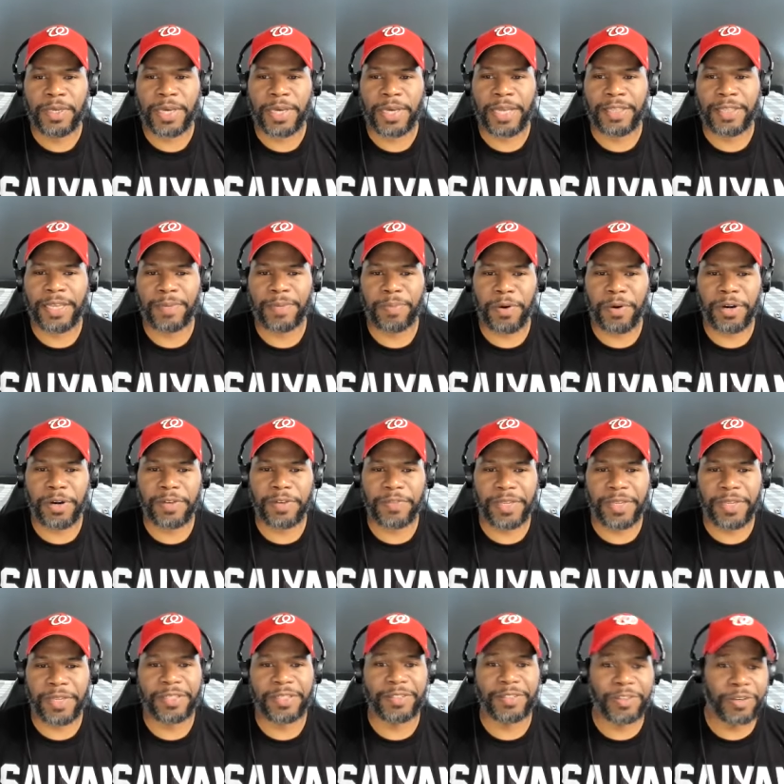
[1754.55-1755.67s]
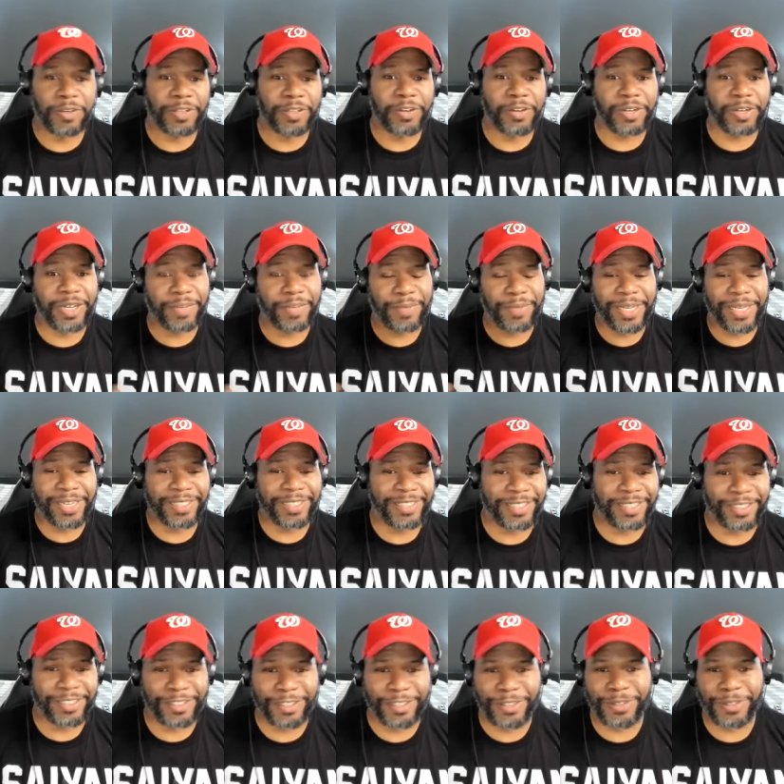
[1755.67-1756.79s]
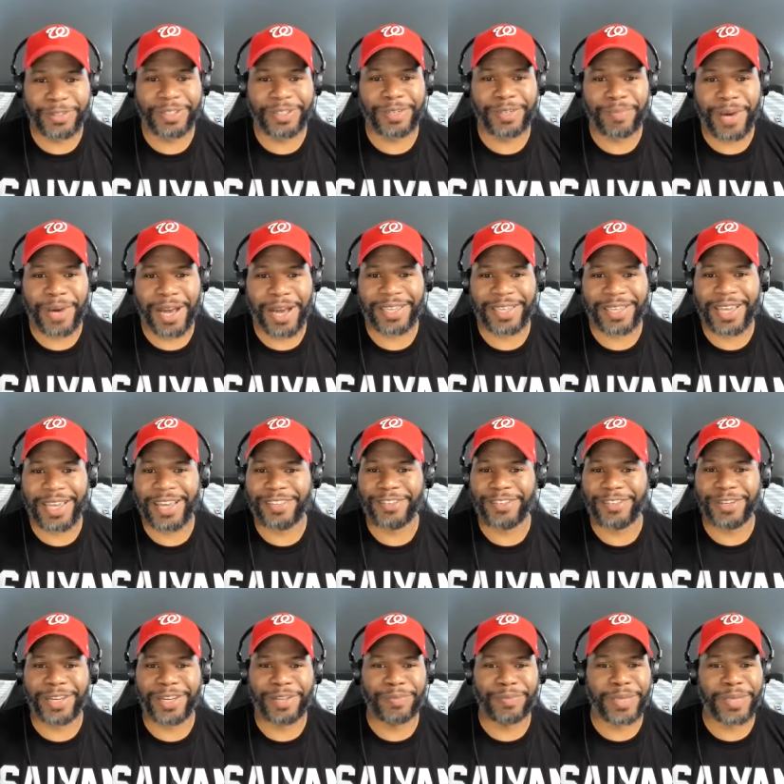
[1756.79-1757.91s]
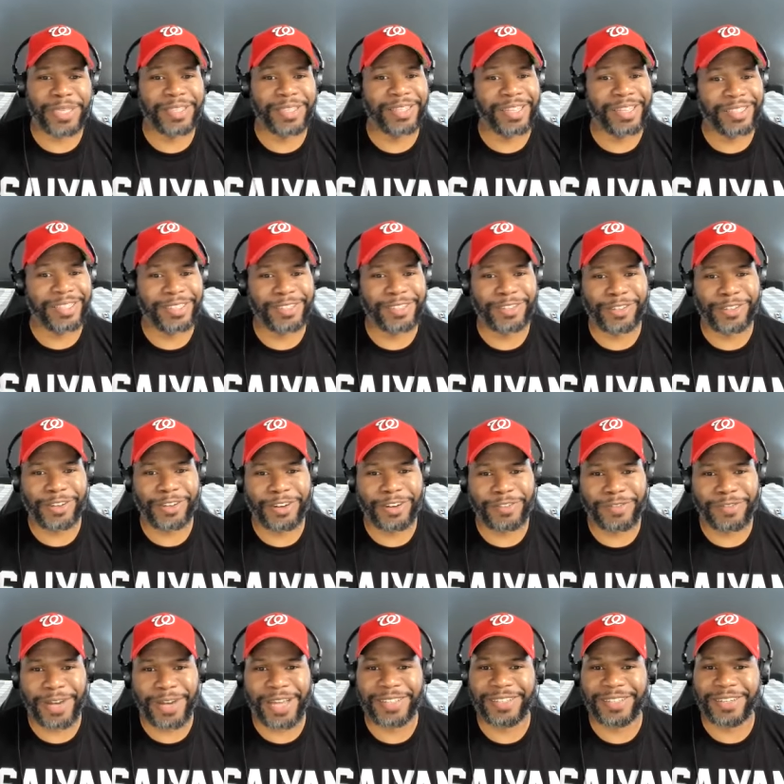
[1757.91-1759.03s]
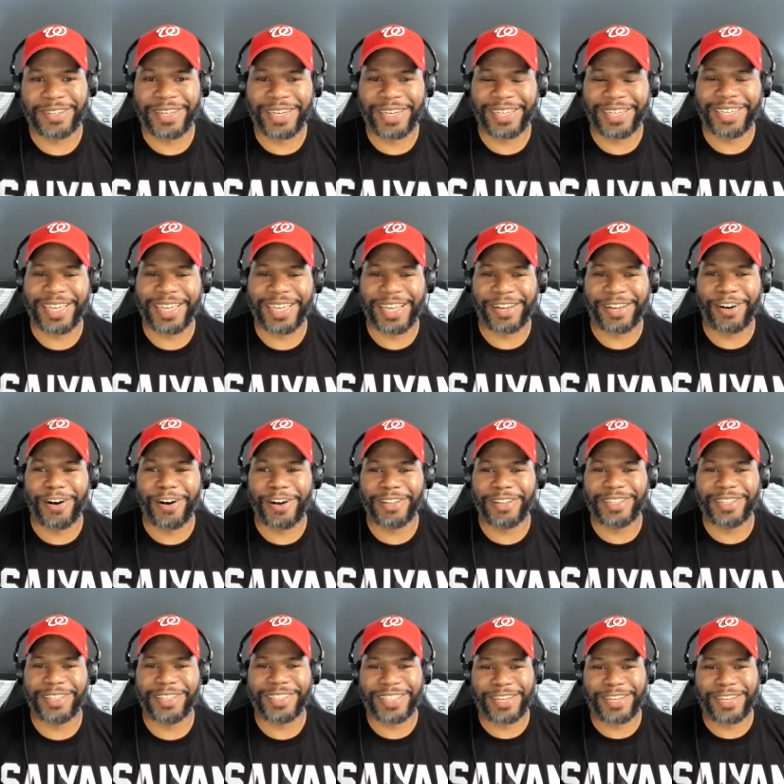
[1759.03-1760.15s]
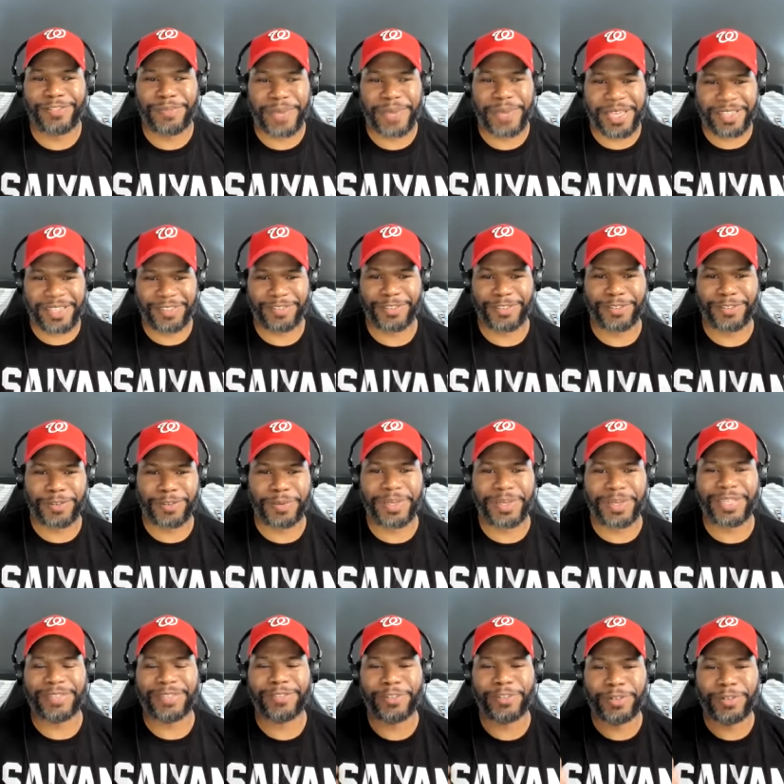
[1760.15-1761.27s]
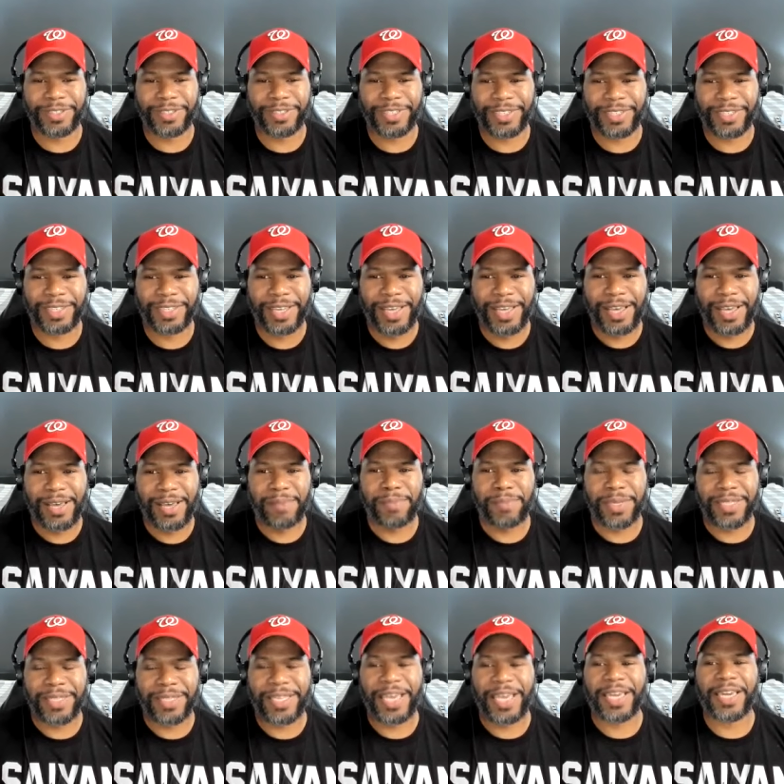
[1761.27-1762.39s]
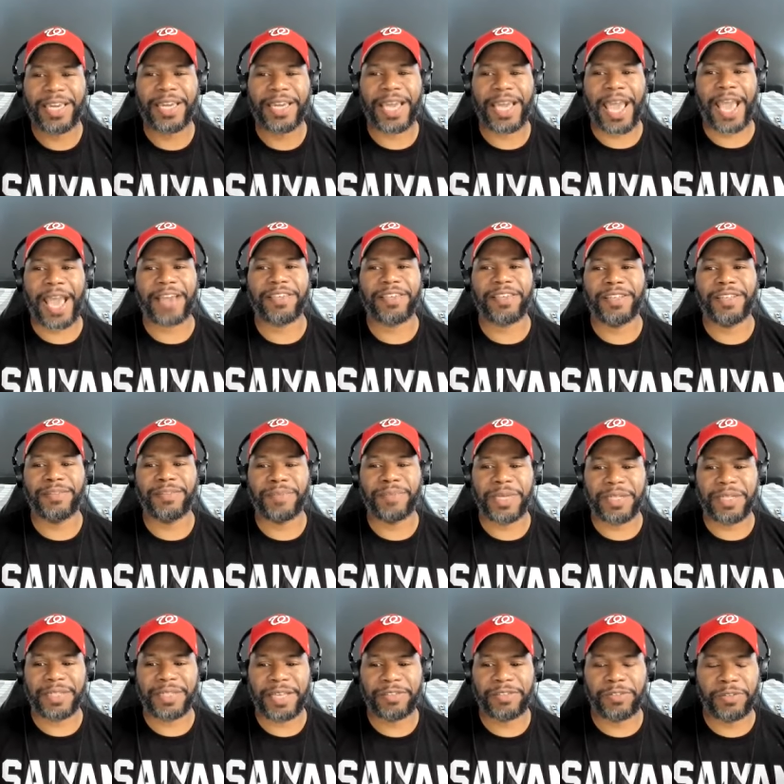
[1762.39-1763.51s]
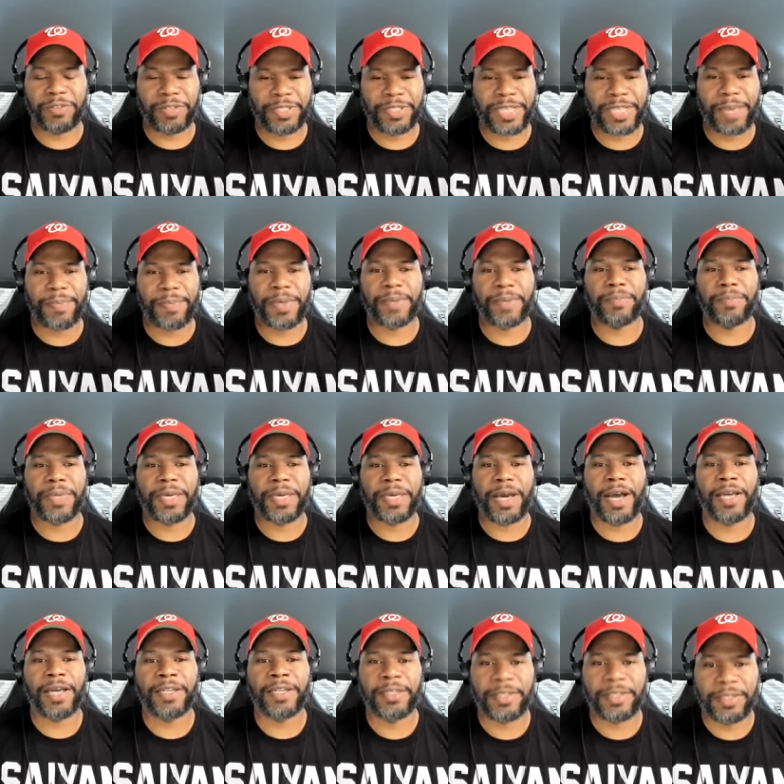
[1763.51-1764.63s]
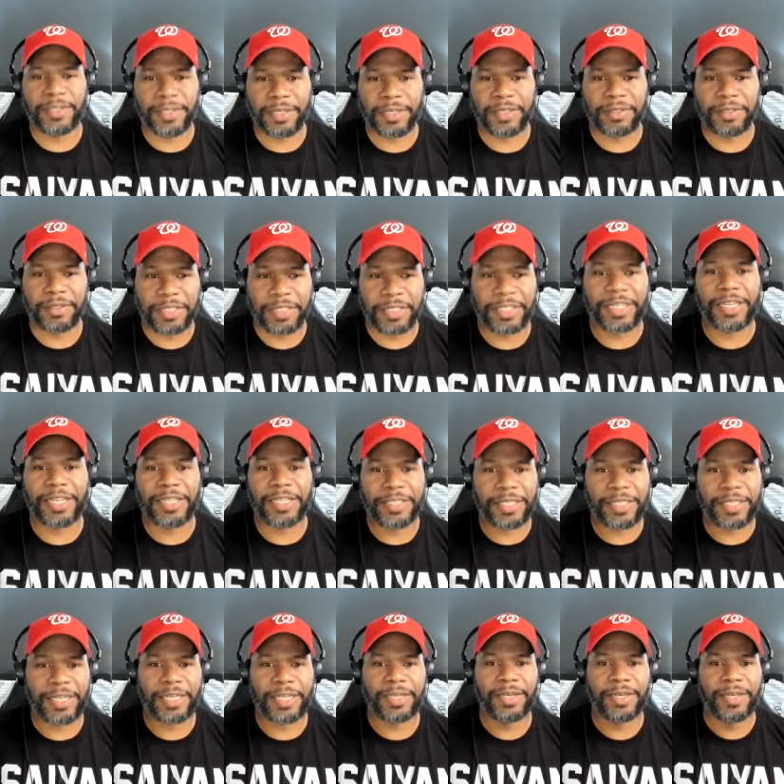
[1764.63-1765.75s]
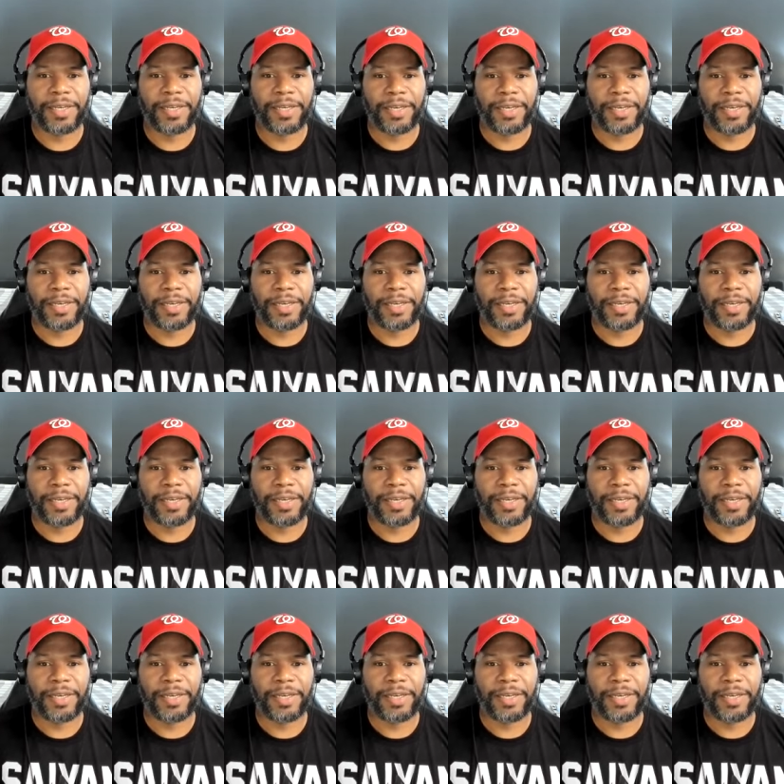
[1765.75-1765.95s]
I think part of it is, you know, they're going to be listening to you in the podcast. They're going to be listening to your advice. They're going to get all this information from so many sources, but taking action means that you're stepping beyond the, just listening.